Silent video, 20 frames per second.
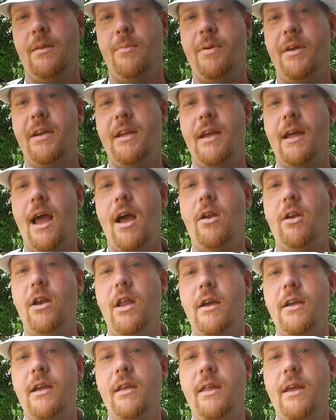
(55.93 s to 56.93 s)
depending on how
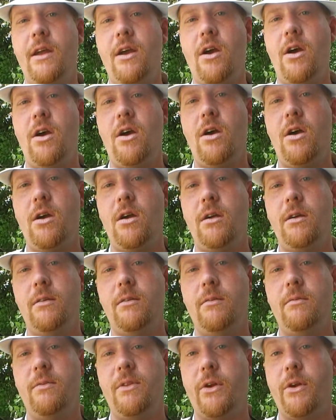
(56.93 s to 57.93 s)
lucky they are,
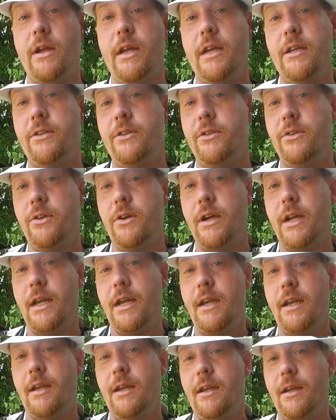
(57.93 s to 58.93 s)
their
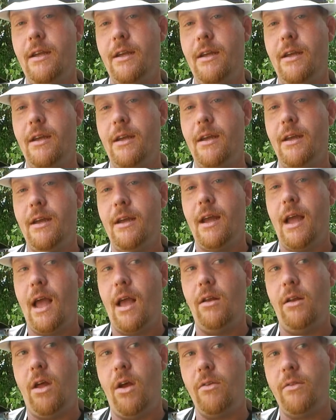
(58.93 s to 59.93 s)
history,
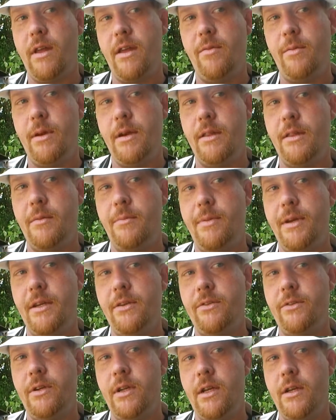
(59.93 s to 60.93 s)
how long they've been in the
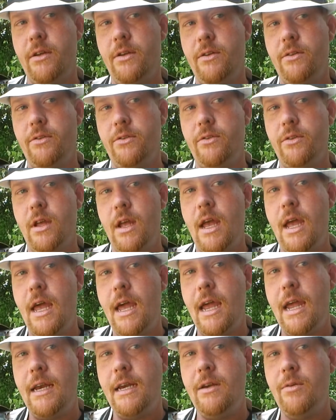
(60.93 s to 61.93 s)
business.
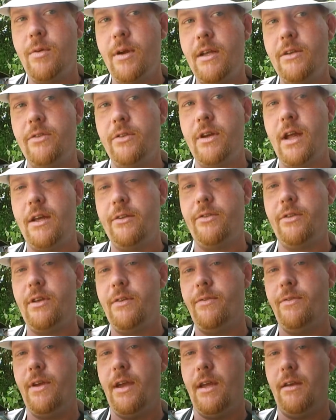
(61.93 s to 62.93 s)
Any reason I
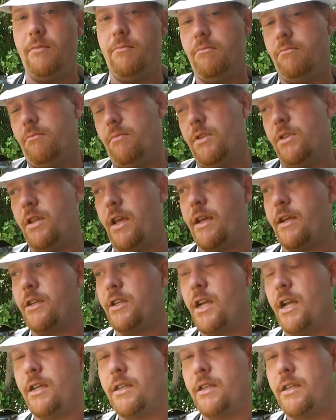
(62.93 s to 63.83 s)
see fit, second